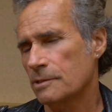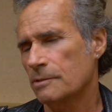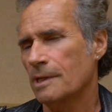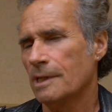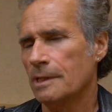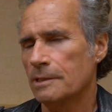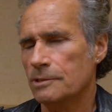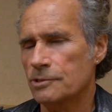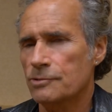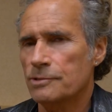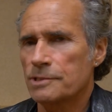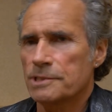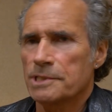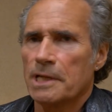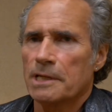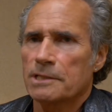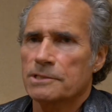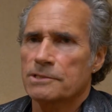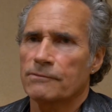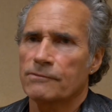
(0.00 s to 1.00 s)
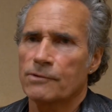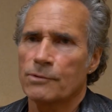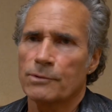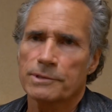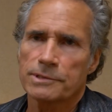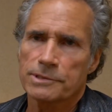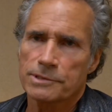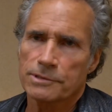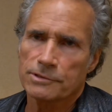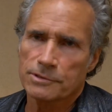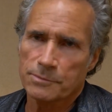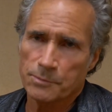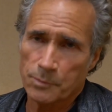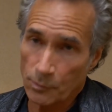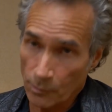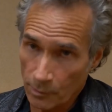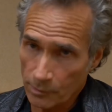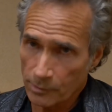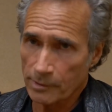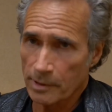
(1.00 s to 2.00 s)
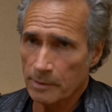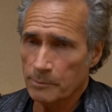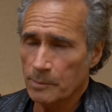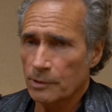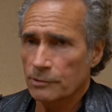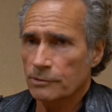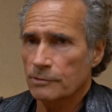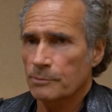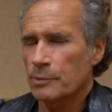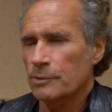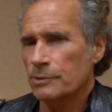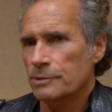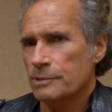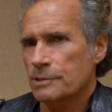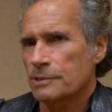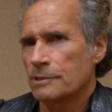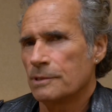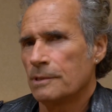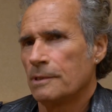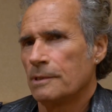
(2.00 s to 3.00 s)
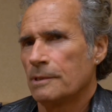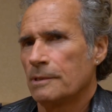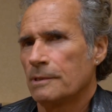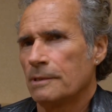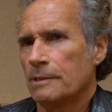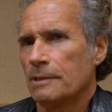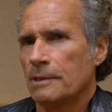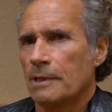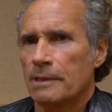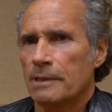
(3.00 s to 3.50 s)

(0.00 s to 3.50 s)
So the answer is yes, of course there's program multiples in